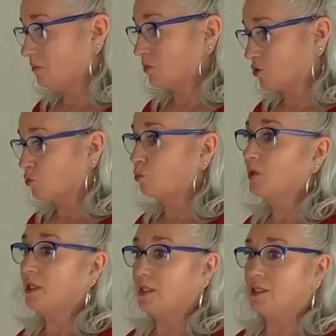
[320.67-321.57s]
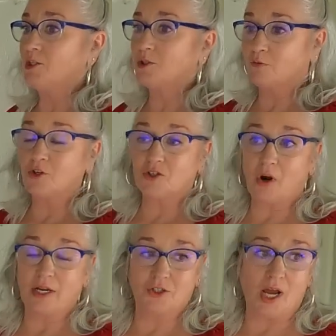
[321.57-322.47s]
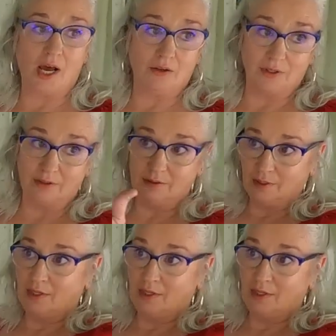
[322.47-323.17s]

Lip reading: was the first grandchild, and